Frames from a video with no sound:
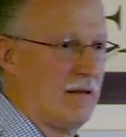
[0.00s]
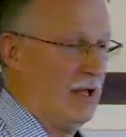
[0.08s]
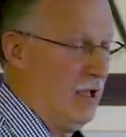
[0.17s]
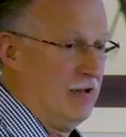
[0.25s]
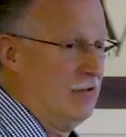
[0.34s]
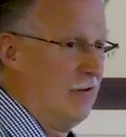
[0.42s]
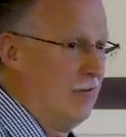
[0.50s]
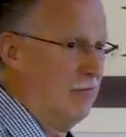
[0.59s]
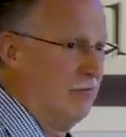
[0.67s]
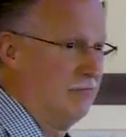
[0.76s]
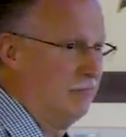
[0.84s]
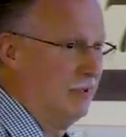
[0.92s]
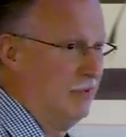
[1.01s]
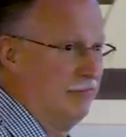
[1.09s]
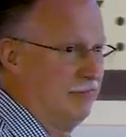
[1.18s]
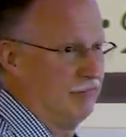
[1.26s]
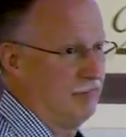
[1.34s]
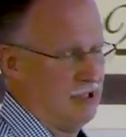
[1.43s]
And you know, if,
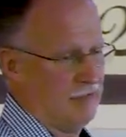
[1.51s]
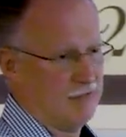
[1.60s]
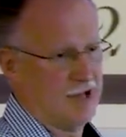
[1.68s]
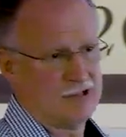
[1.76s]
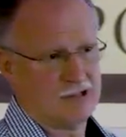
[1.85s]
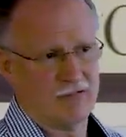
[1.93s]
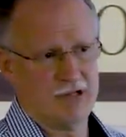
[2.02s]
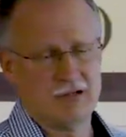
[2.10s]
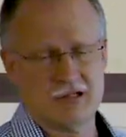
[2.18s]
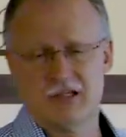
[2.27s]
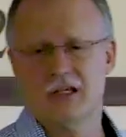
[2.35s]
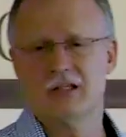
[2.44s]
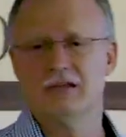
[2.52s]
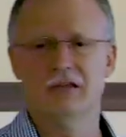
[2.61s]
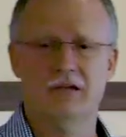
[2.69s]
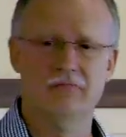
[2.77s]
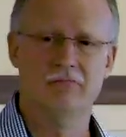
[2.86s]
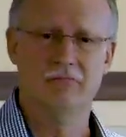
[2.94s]
if that's the way you see it,
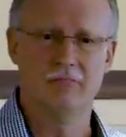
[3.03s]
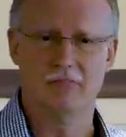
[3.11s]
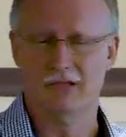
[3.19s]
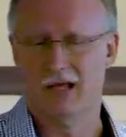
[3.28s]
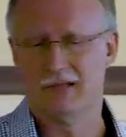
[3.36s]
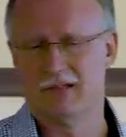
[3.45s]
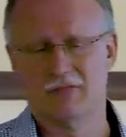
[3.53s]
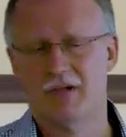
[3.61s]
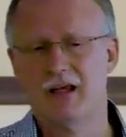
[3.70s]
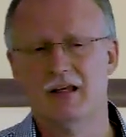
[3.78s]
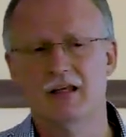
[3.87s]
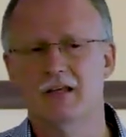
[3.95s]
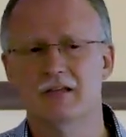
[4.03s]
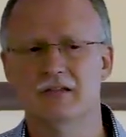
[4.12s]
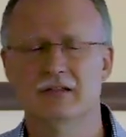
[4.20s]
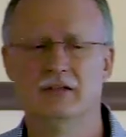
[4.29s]
then that's the way it is